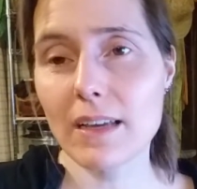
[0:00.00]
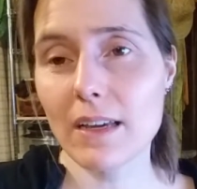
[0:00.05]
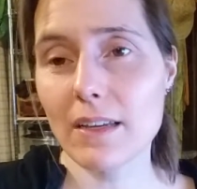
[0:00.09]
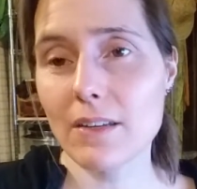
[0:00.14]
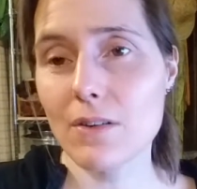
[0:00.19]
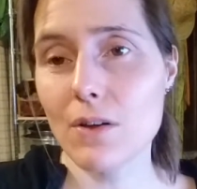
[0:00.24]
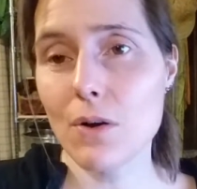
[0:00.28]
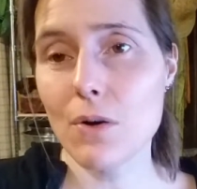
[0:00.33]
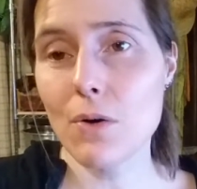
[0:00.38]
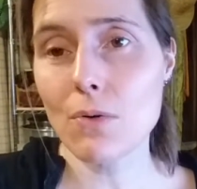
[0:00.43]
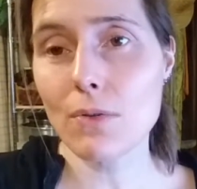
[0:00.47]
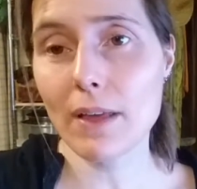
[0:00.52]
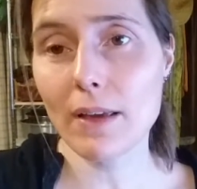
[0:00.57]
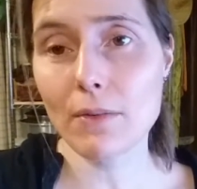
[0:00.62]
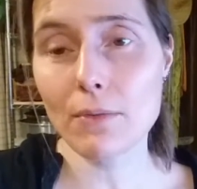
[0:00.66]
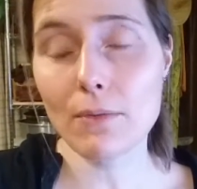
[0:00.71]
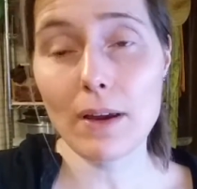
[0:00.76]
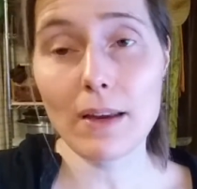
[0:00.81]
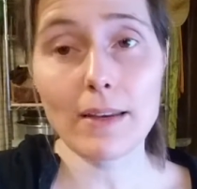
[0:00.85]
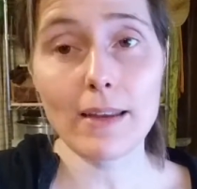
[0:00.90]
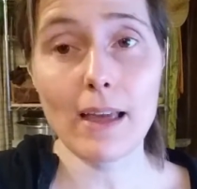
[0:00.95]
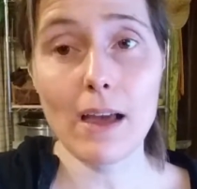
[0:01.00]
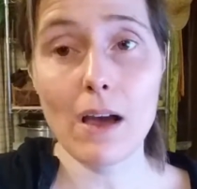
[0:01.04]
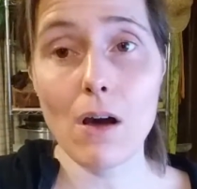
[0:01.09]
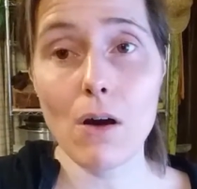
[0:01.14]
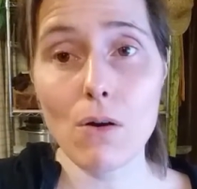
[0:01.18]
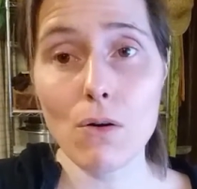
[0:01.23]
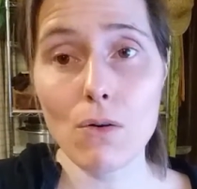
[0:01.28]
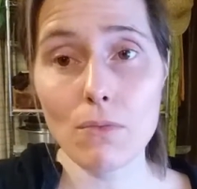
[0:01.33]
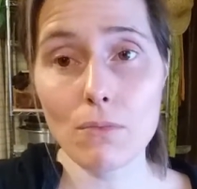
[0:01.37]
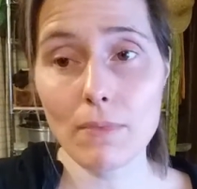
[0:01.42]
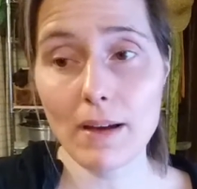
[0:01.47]
I know like right
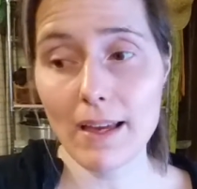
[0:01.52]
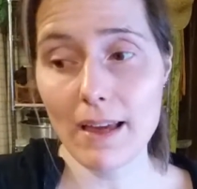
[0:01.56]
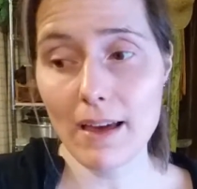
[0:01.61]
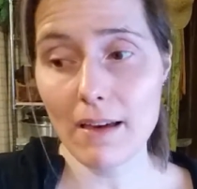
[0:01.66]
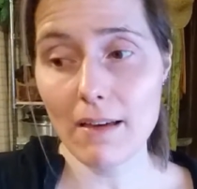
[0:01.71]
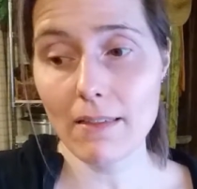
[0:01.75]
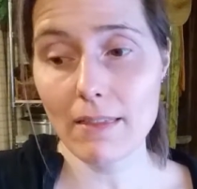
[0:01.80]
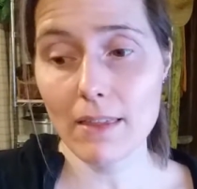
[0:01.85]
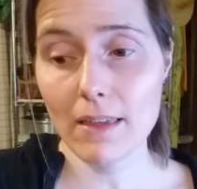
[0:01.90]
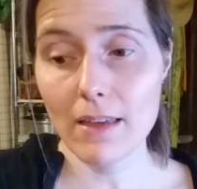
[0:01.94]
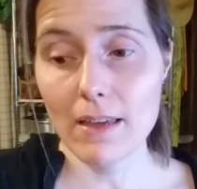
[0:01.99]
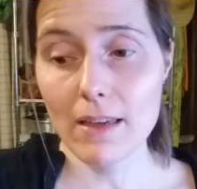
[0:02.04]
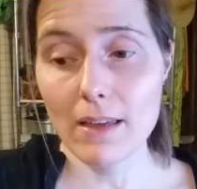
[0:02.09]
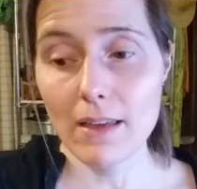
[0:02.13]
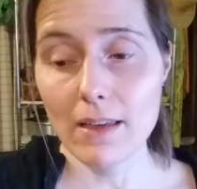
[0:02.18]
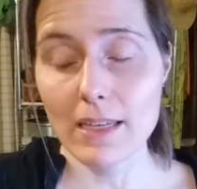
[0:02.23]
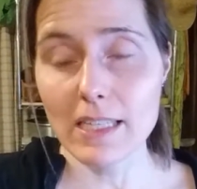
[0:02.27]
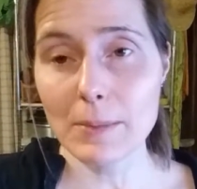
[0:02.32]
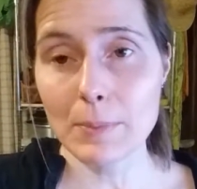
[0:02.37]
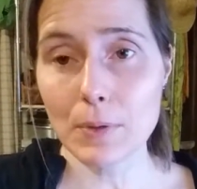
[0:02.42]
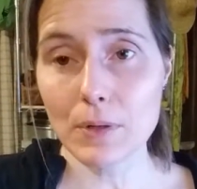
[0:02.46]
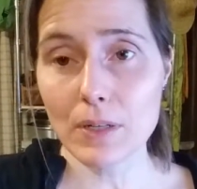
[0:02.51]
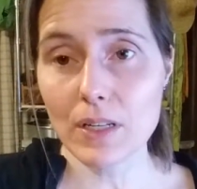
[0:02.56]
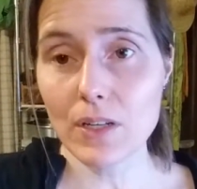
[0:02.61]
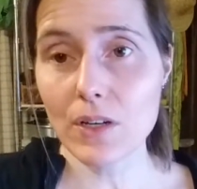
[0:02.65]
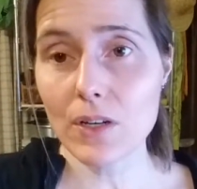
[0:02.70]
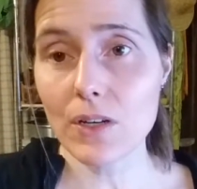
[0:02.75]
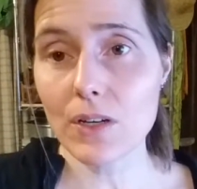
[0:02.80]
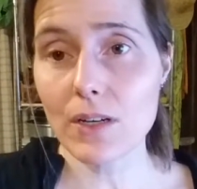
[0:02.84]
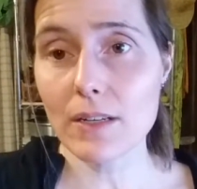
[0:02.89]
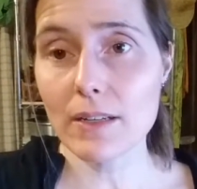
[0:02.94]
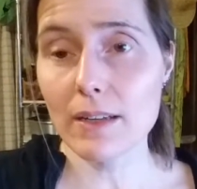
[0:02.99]
now my health is pretty
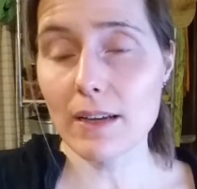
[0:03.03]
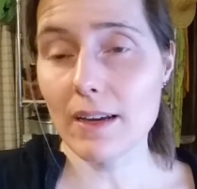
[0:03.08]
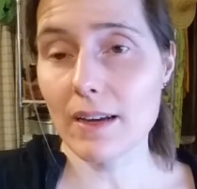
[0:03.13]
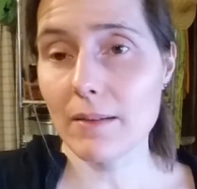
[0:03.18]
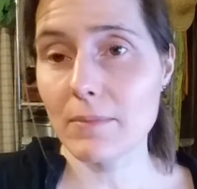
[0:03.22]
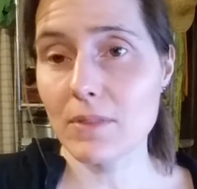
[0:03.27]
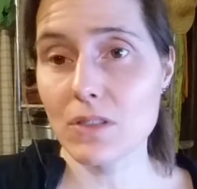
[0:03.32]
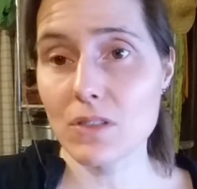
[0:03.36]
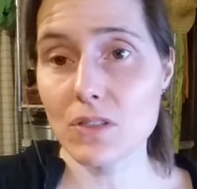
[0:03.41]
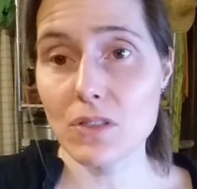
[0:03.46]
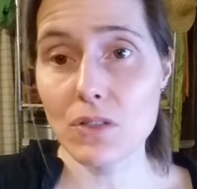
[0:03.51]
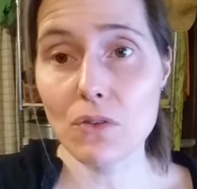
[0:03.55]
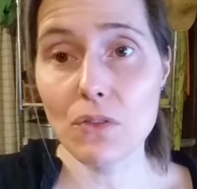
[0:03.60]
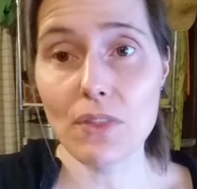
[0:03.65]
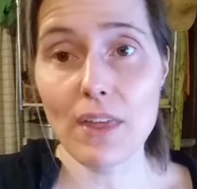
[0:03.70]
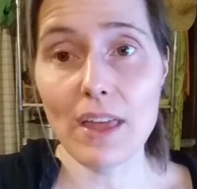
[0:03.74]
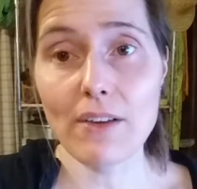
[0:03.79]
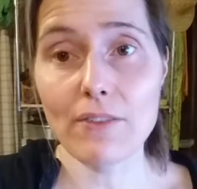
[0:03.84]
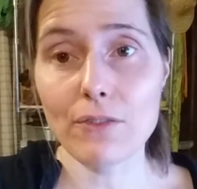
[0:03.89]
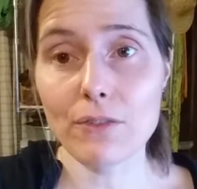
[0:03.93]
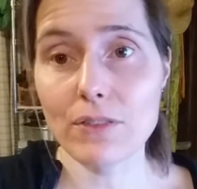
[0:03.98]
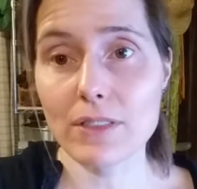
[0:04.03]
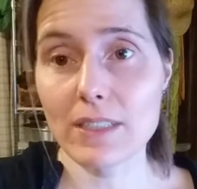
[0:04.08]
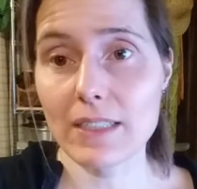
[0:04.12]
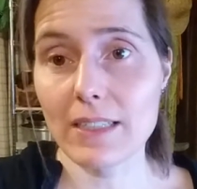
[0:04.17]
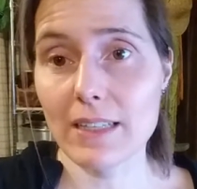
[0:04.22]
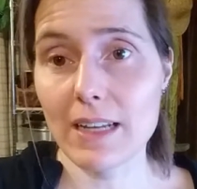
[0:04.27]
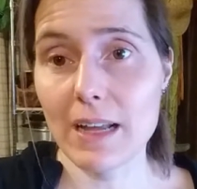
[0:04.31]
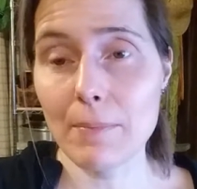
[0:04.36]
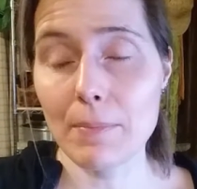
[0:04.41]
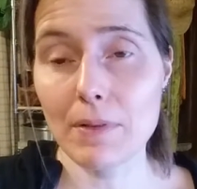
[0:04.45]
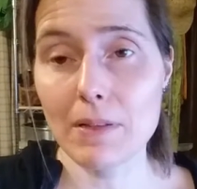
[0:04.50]
good. I'm just so thankful to
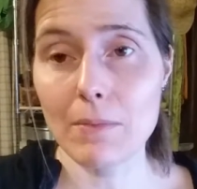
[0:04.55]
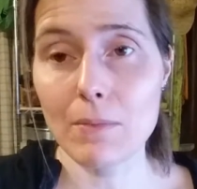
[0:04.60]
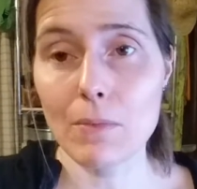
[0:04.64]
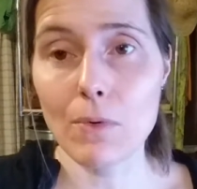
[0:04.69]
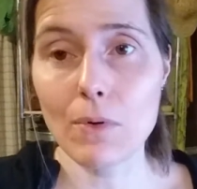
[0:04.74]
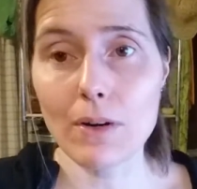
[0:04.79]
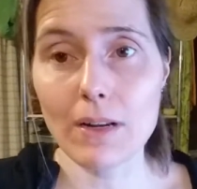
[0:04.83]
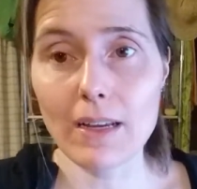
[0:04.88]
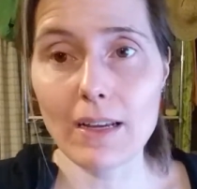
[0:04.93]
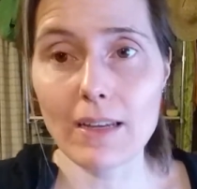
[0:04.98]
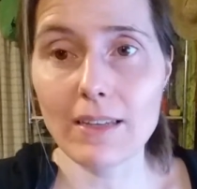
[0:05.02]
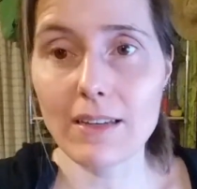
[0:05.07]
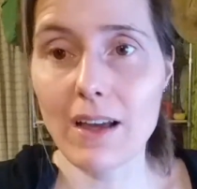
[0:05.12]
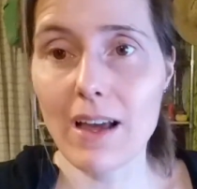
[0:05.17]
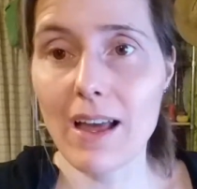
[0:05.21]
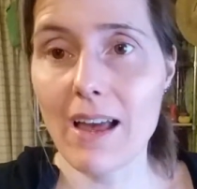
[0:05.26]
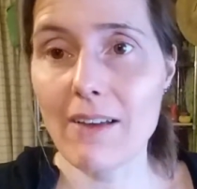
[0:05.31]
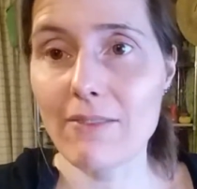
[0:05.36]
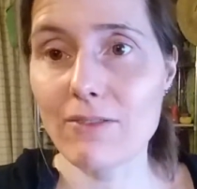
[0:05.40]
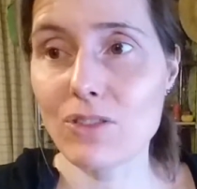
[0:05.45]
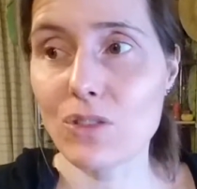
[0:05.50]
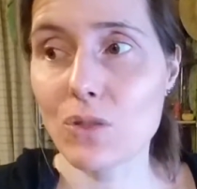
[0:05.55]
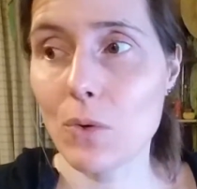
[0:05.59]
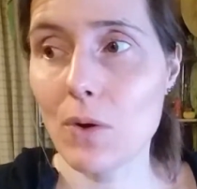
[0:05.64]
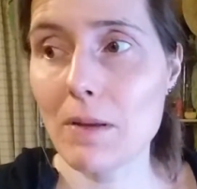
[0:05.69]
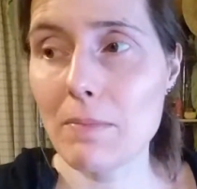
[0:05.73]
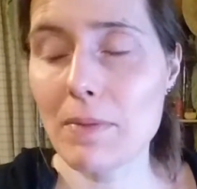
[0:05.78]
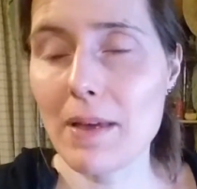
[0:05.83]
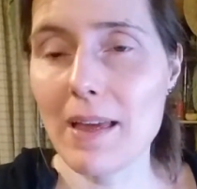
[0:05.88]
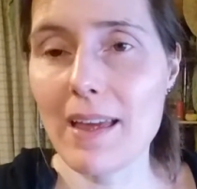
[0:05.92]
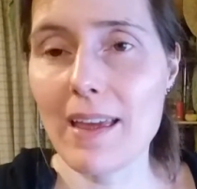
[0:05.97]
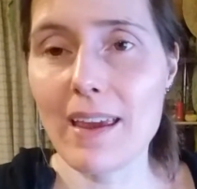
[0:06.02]
get up in the morning and not have
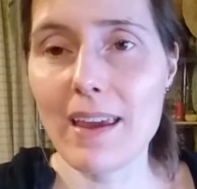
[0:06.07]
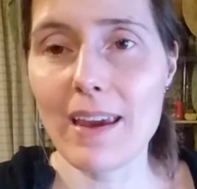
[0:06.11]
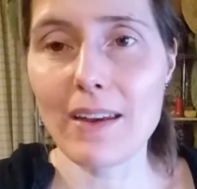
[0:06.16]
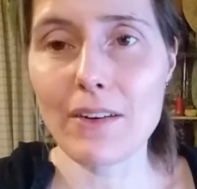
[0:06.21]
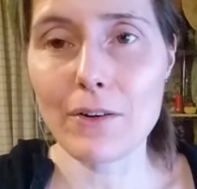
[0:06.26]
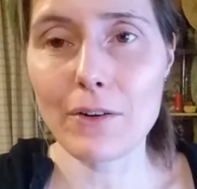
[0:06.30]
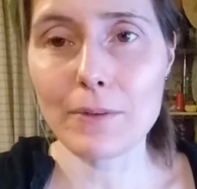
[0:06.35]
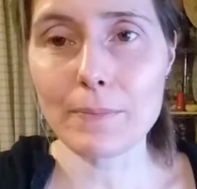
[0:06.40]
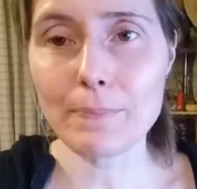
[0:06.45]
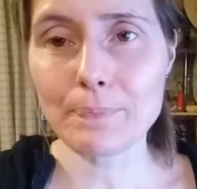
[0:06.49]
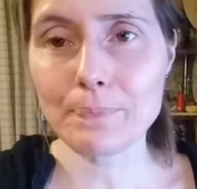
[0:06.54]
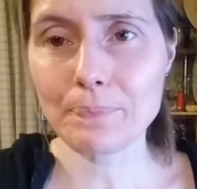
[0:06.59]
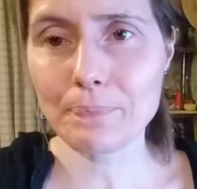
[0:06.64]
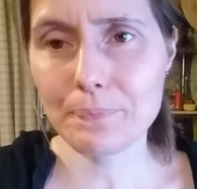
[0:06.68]
joint pain or,